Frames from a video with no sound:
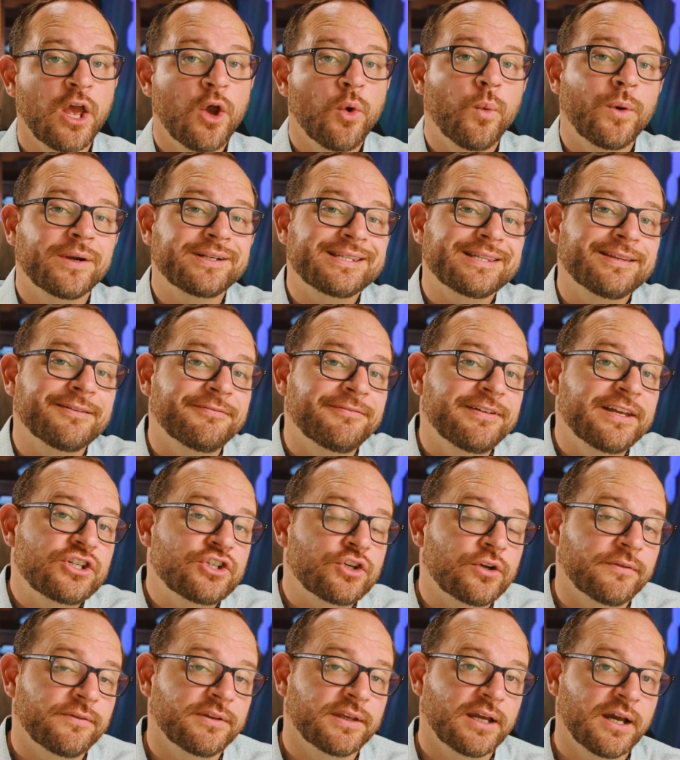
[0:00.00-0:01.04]
What's the
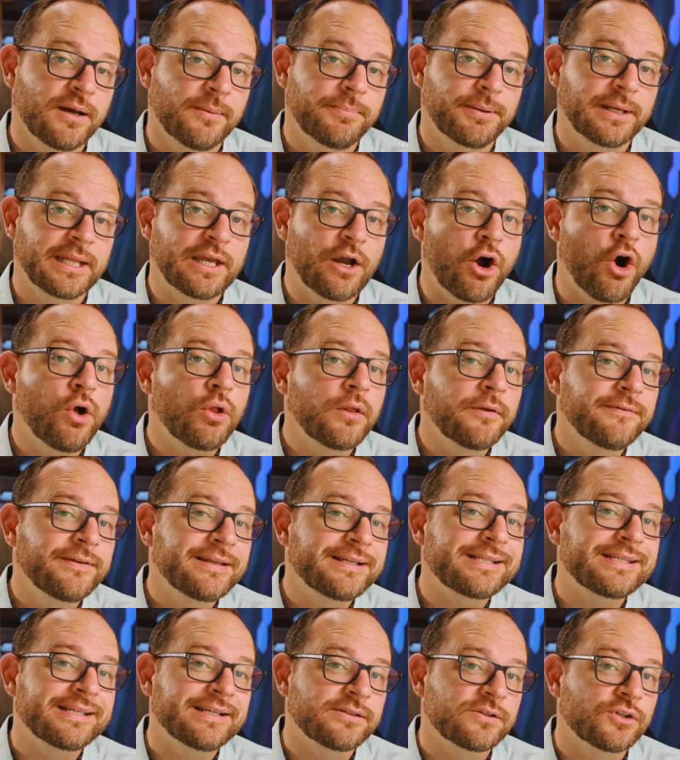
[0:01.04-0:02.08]
vision of the company? All of
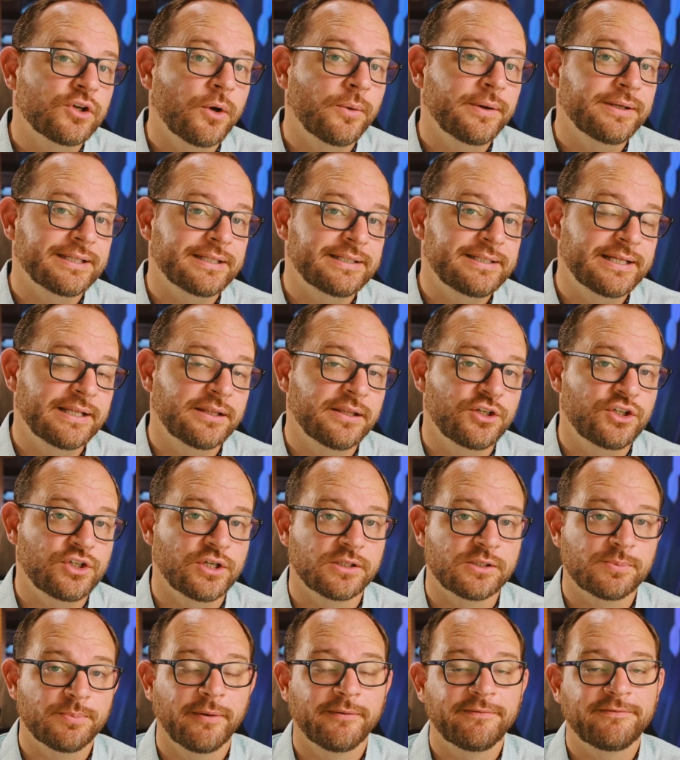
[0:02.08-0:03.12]
these things go into
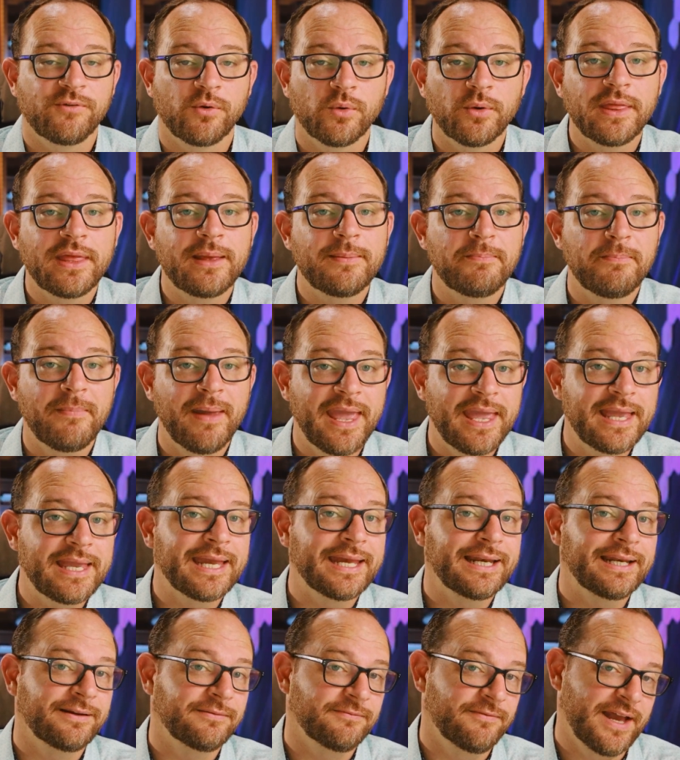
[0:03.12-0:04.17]
diligence before they make
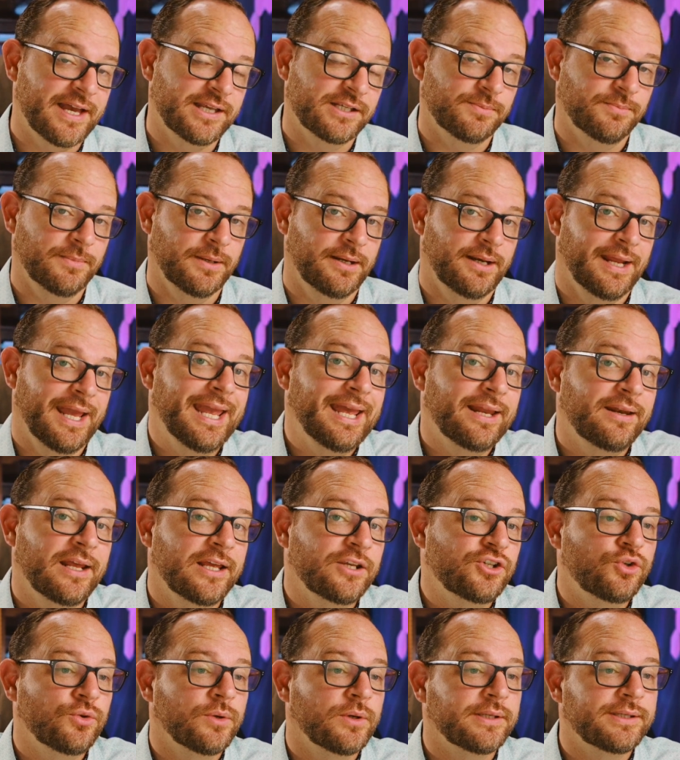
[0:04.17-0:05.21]
an investment. And
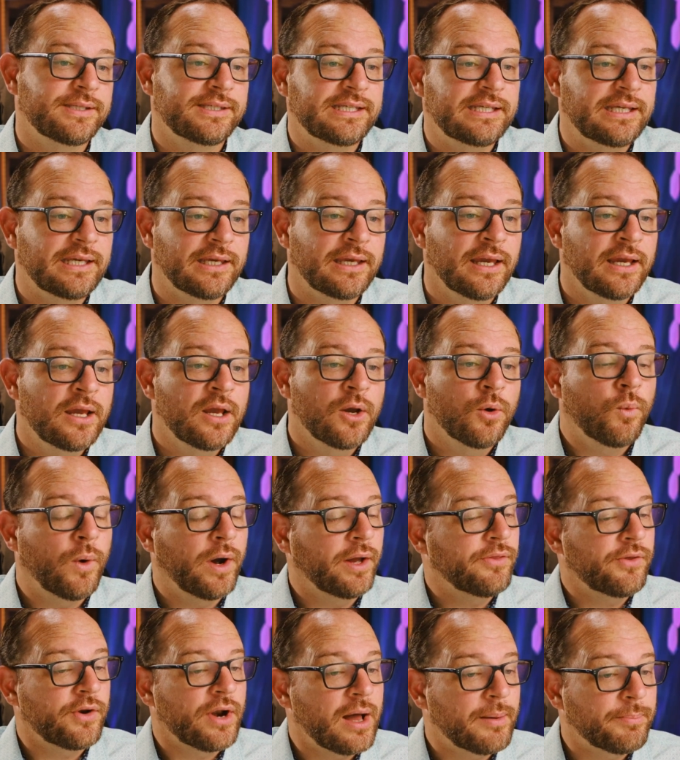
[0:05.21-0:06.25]
as you can see, while
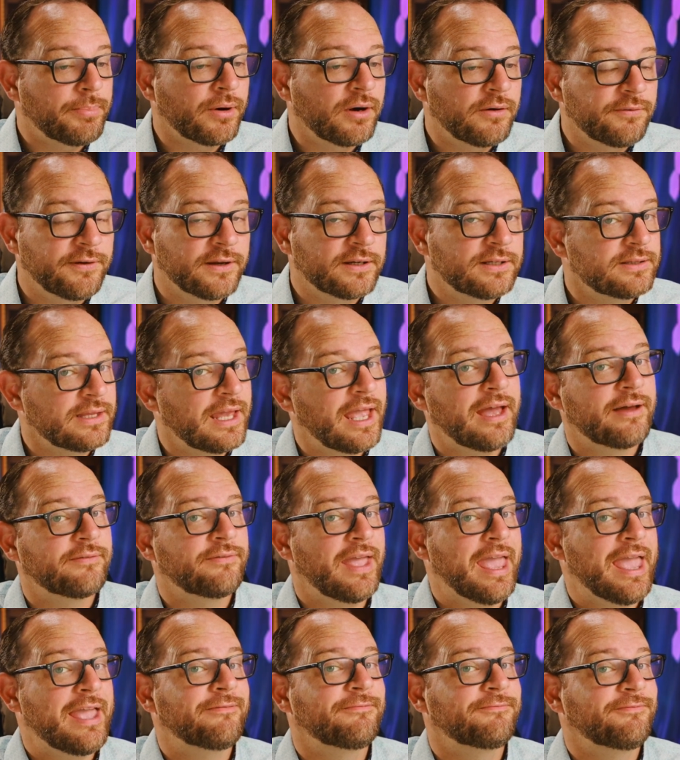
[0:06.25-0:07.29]
they're not perfect, they have
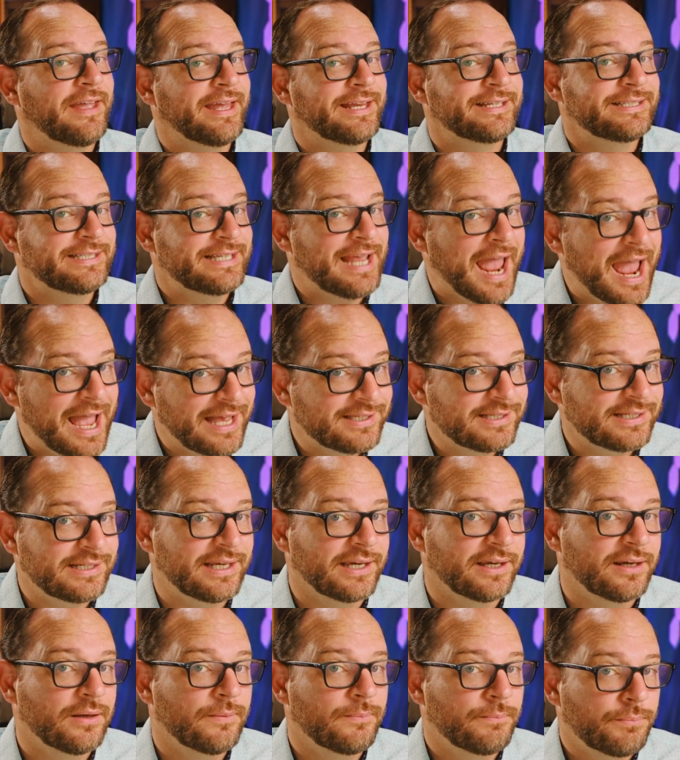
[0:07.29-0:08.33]
a
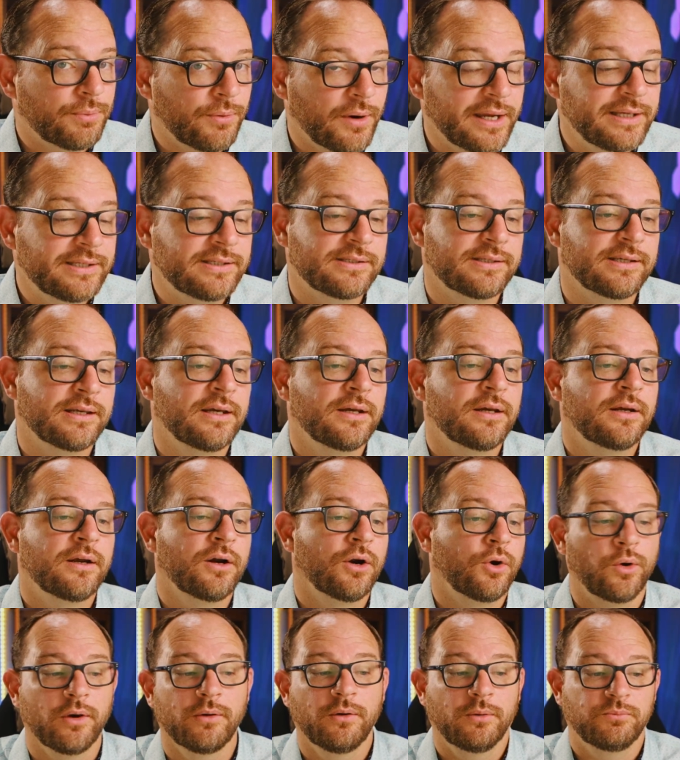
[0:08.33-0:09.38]
fantastic price
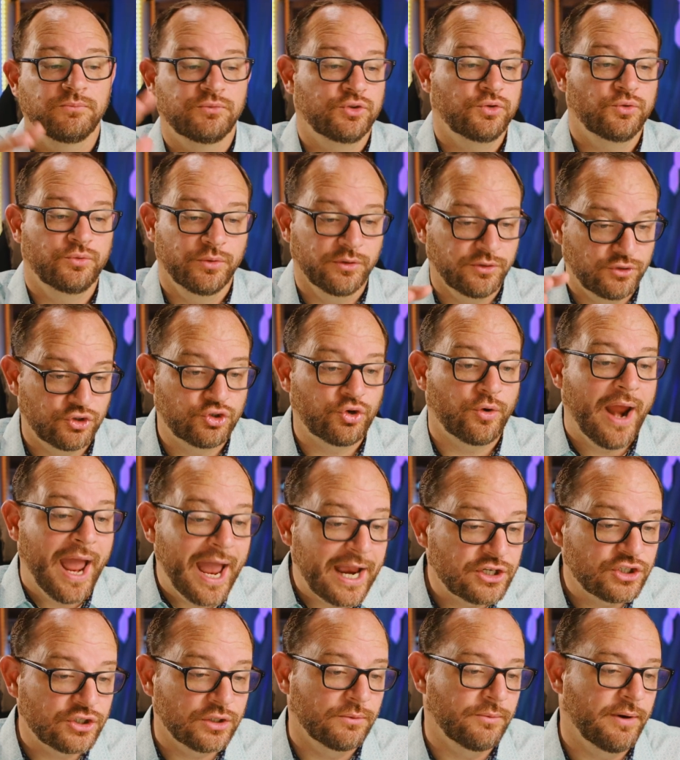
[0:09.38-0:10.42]
or a
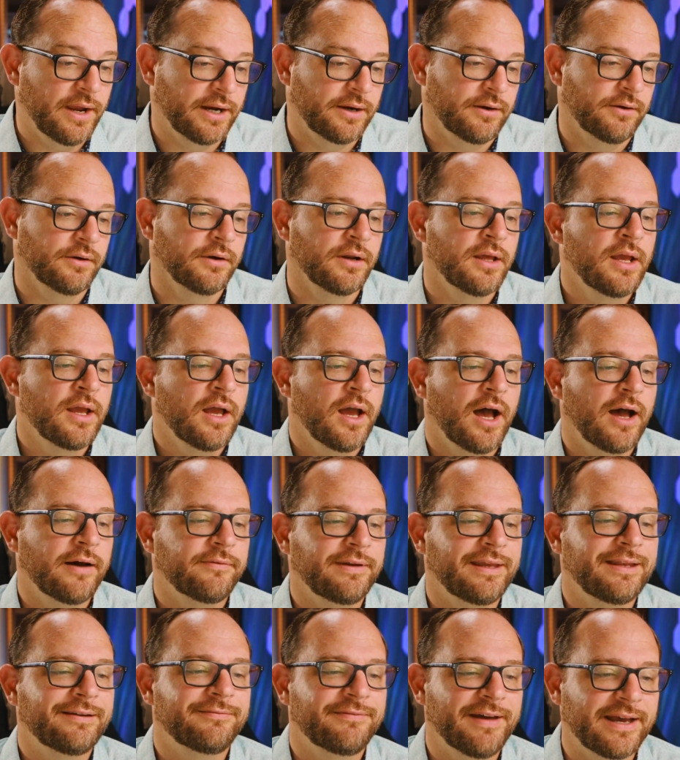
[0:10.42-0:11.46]
traction record of
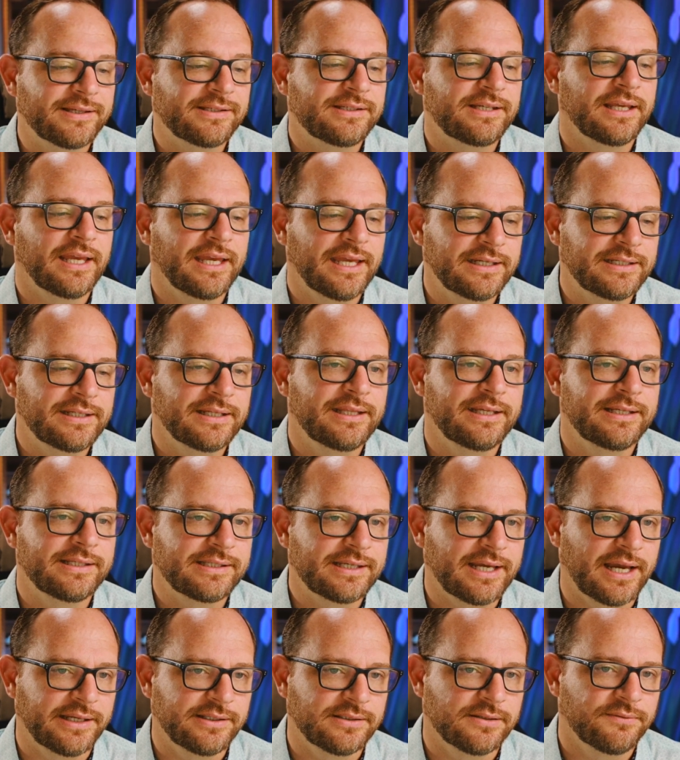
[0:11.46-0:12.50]
investing into these
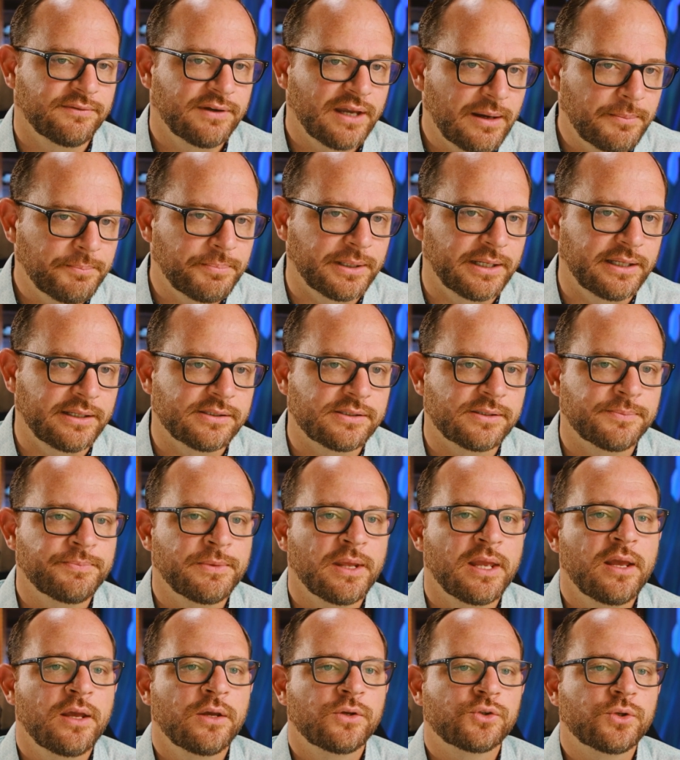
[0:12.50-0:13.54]
kinds of companies.
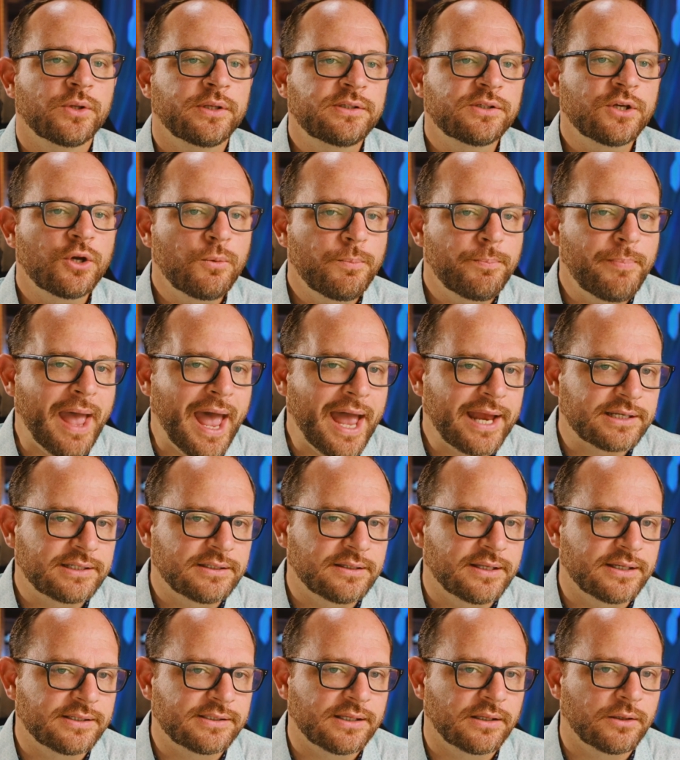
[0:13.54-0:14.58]
So let's go back to
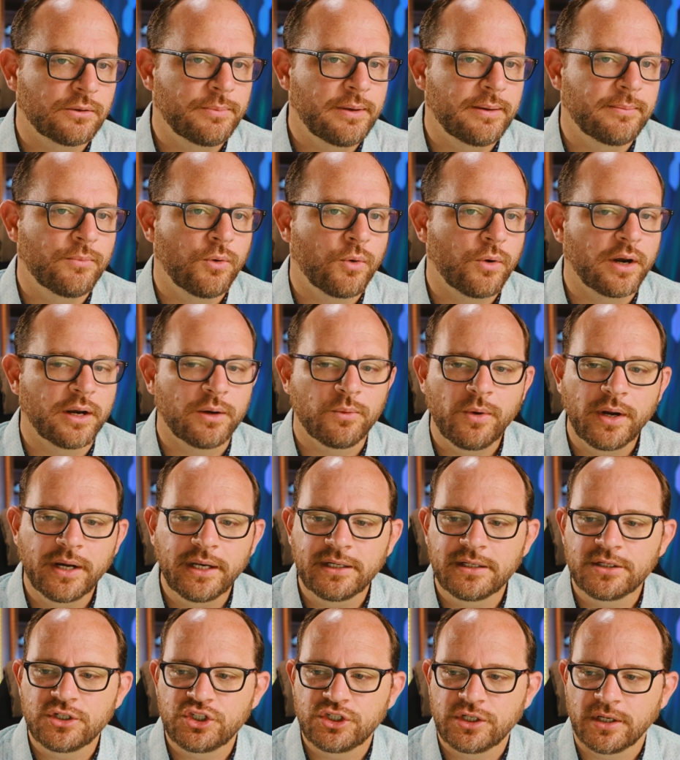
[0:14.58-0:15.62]
this a little bit more. And I
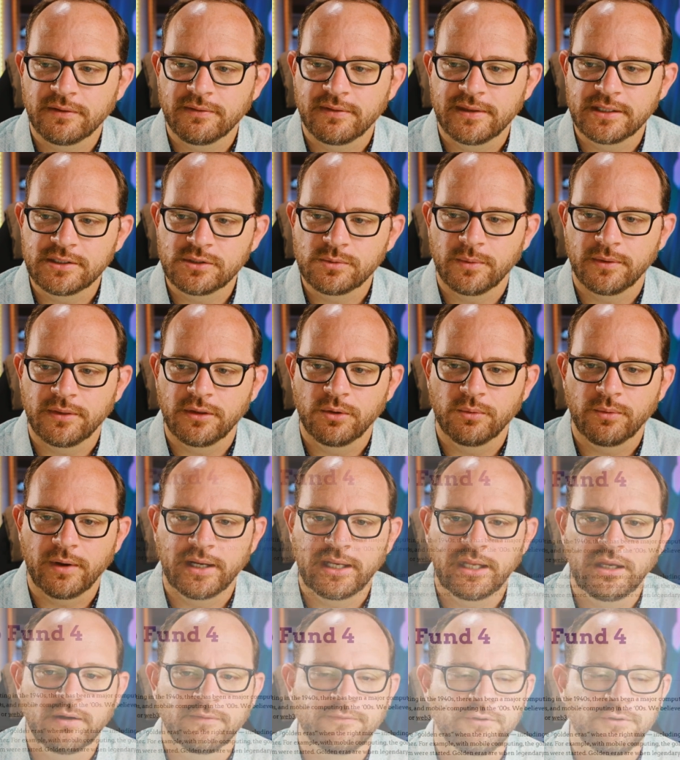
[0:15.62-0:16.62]
wanted to share this with you right here.